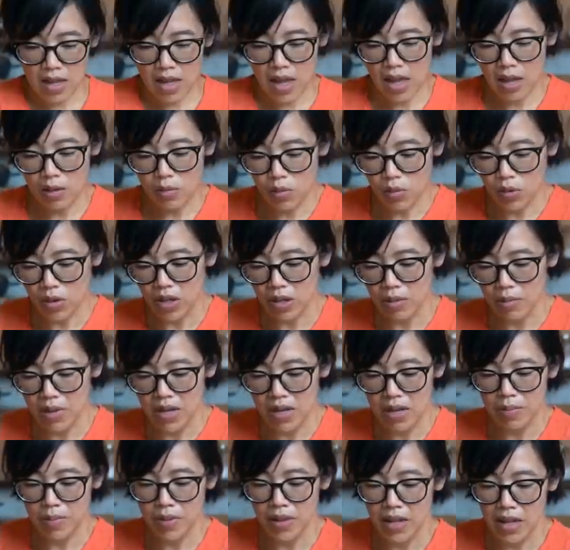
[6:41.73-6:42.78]
and we're going to
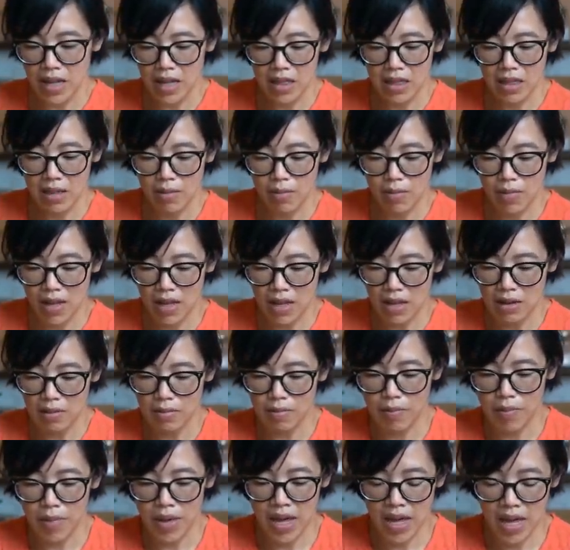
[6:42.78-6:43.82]
manipulate them in
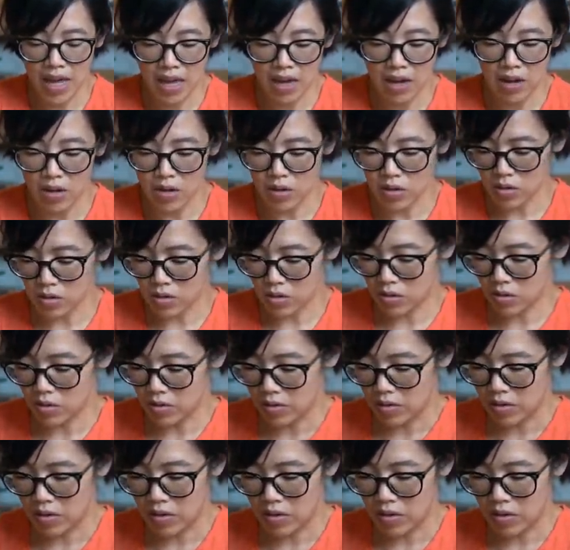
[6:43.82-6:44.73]
pairs.